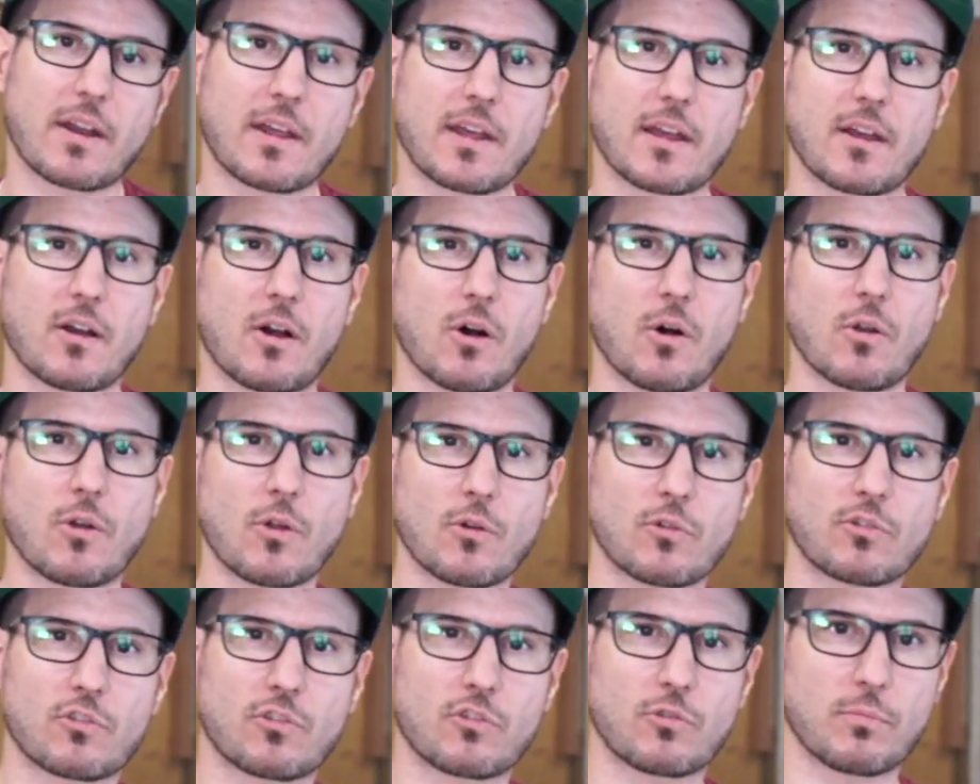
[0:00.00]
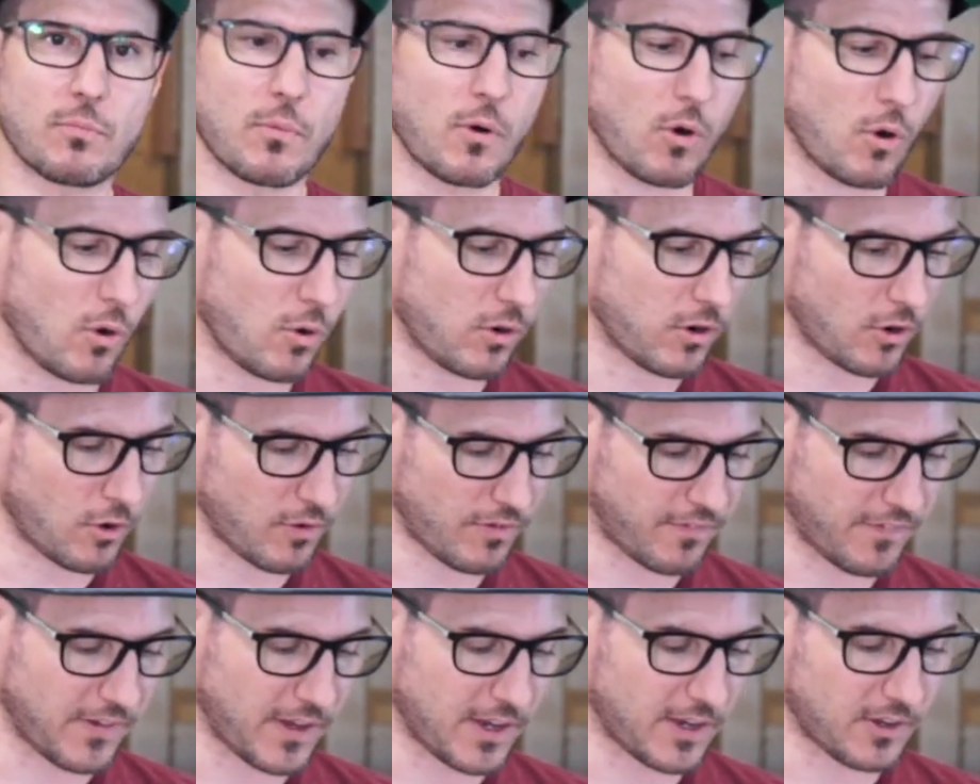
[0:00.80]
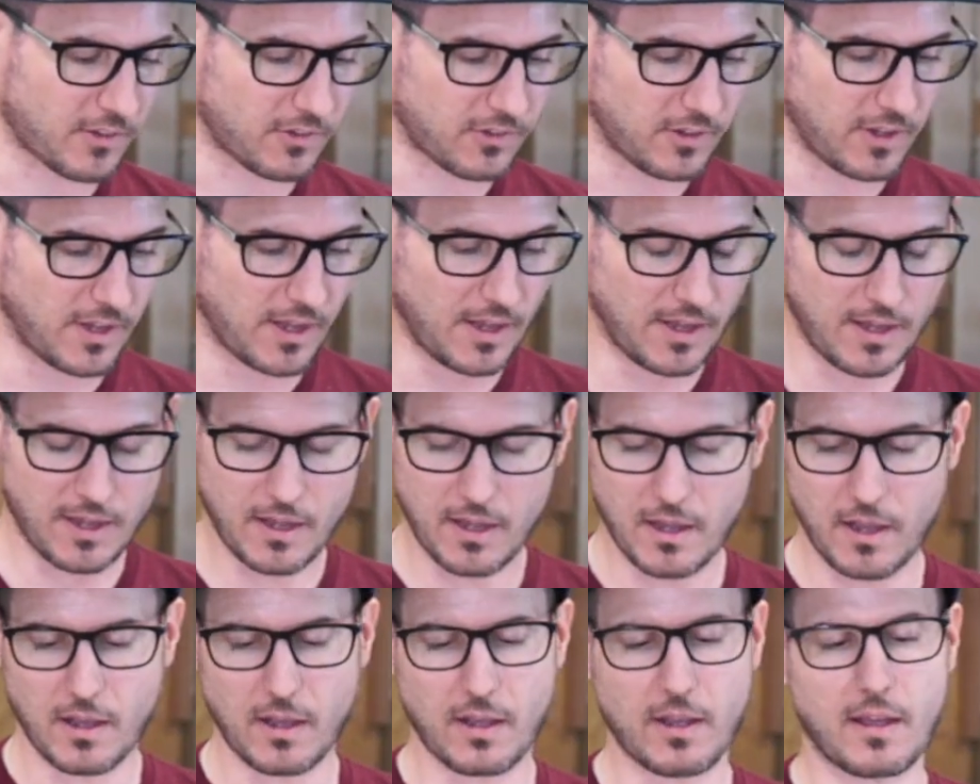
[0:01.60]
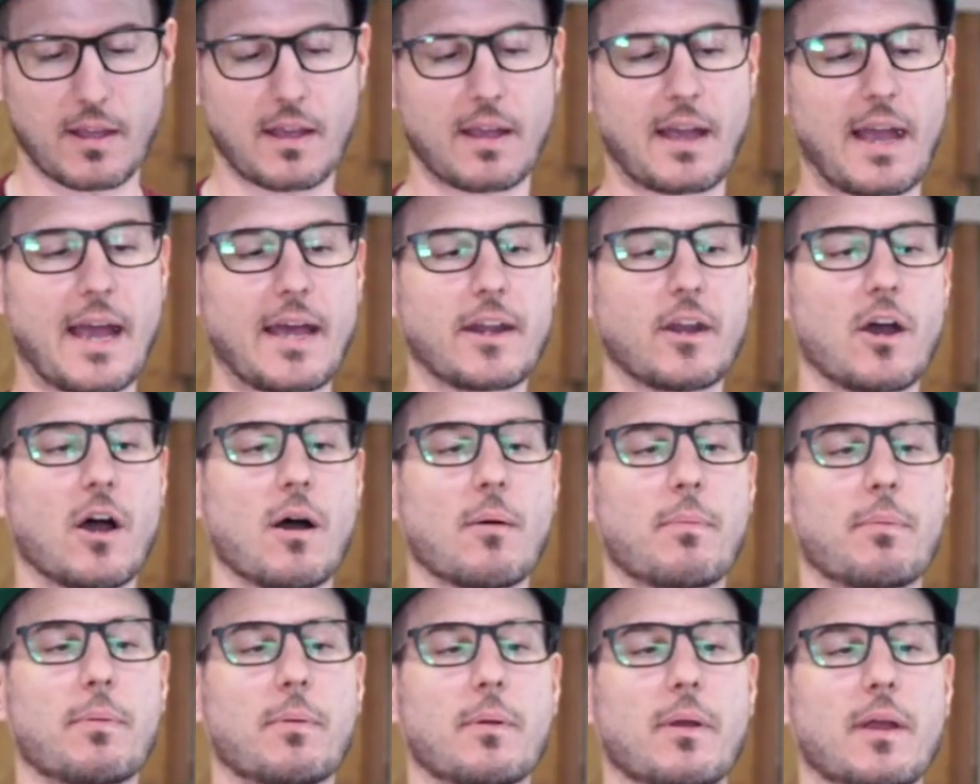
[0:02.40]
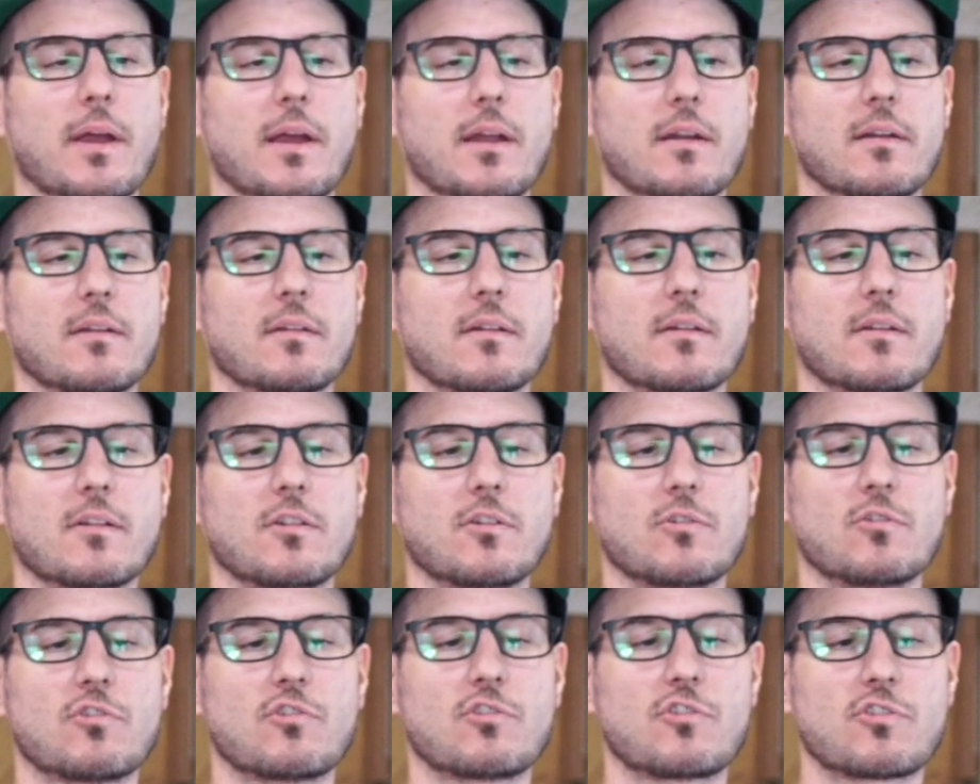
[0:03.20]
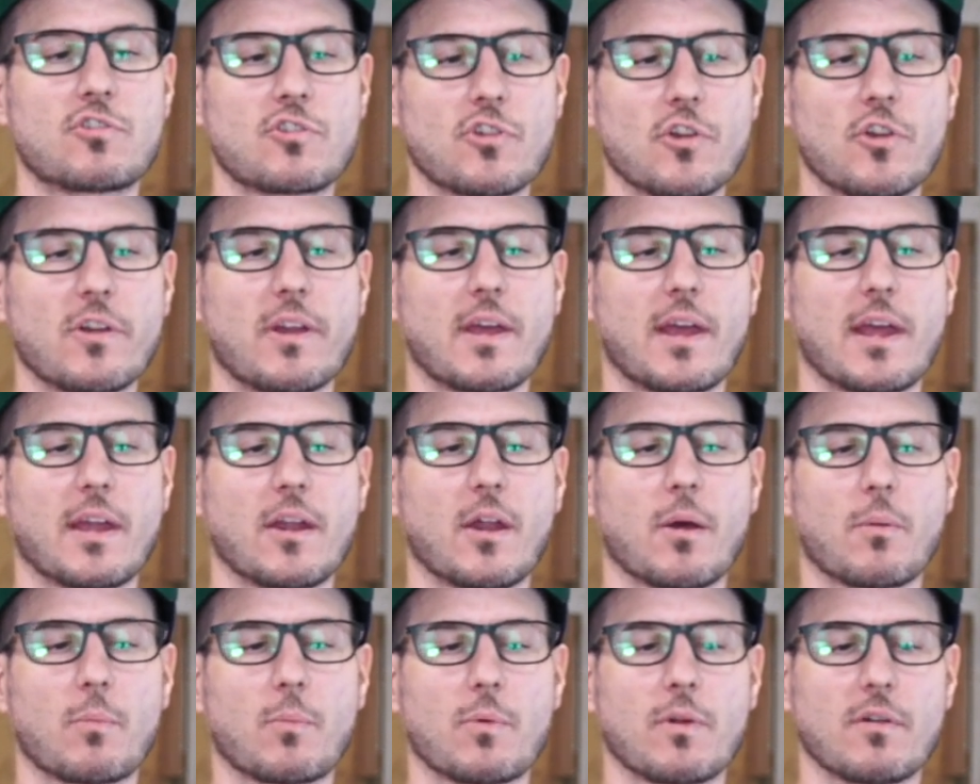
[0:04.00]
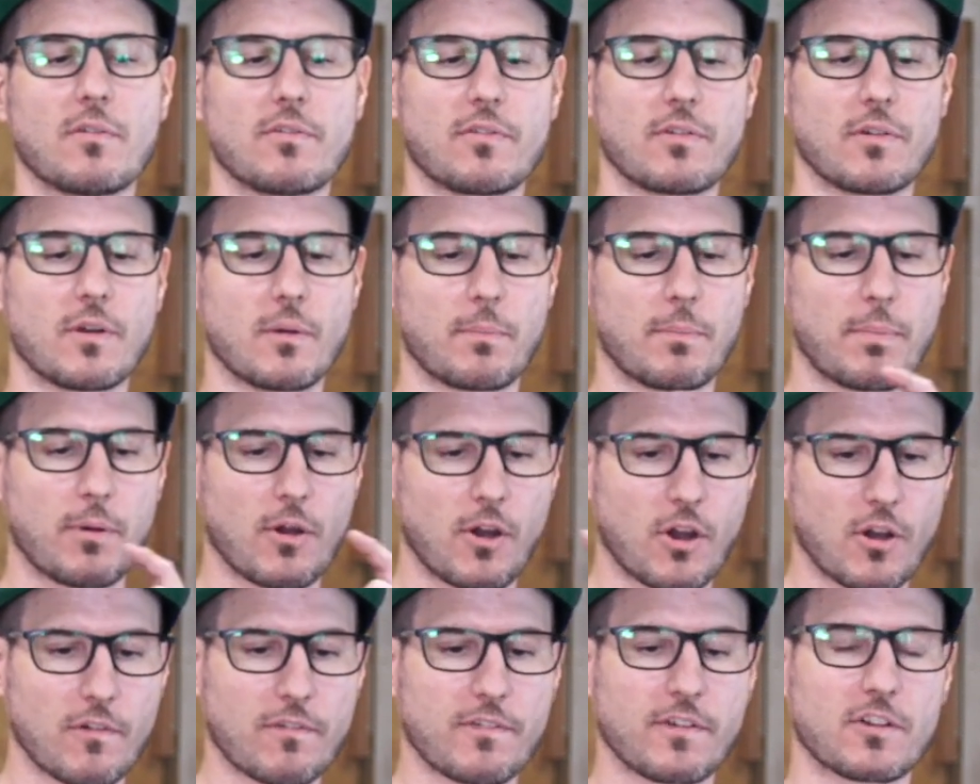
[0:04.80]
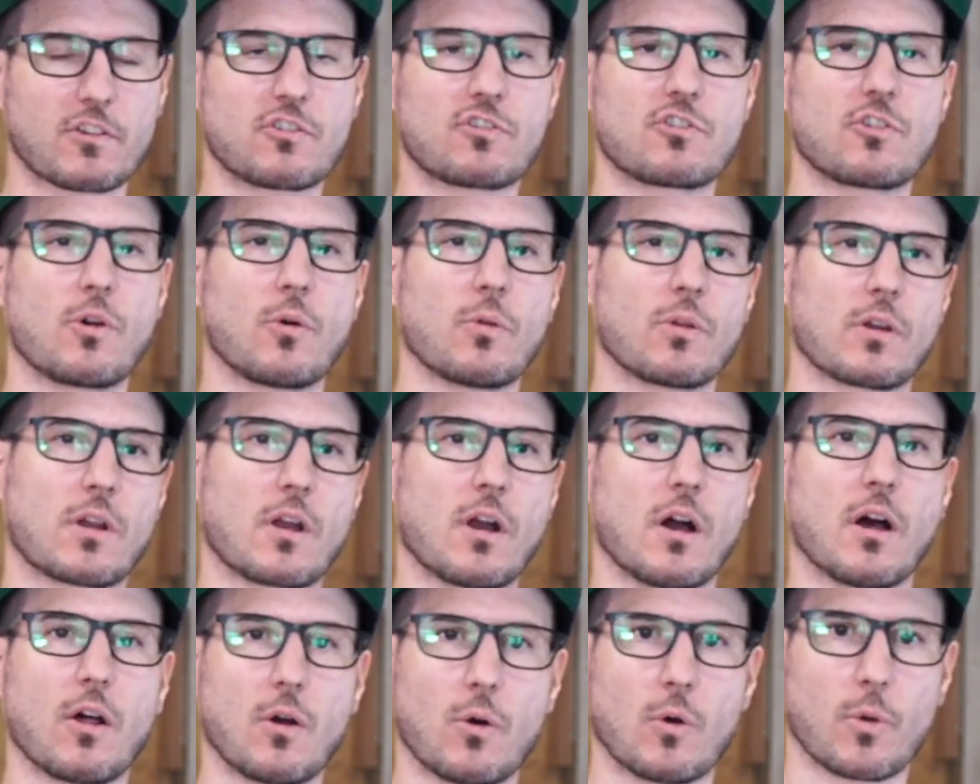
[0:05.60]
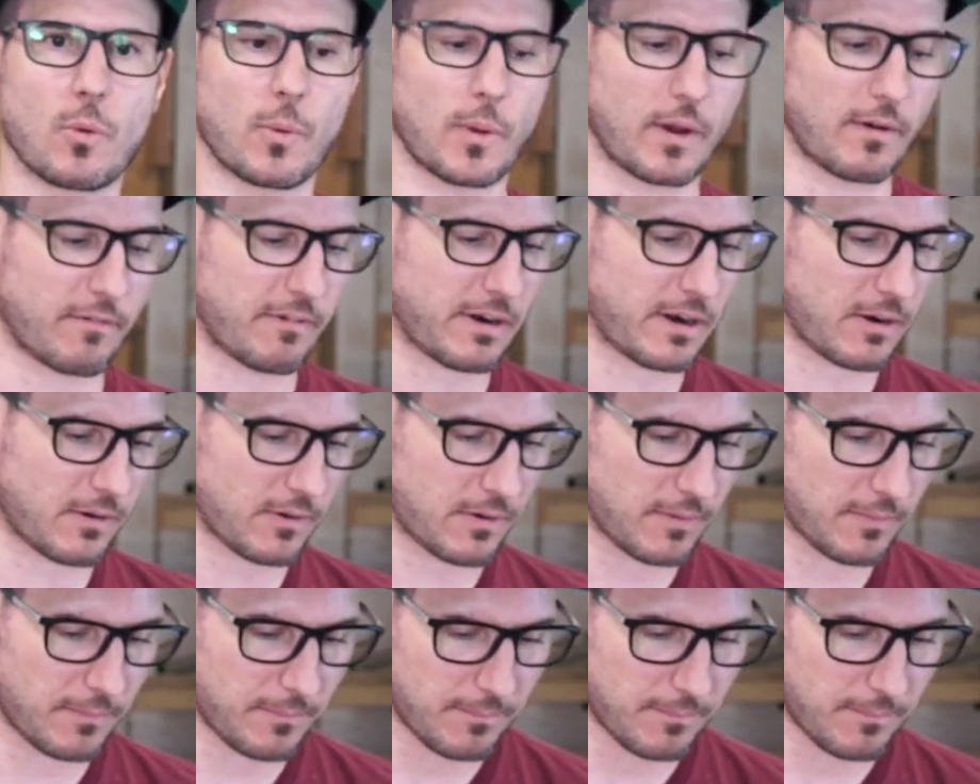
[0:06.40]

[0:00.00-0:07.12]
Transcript: here. All those small little things add up, and you should end up with a perfect shoulder cut all the way around.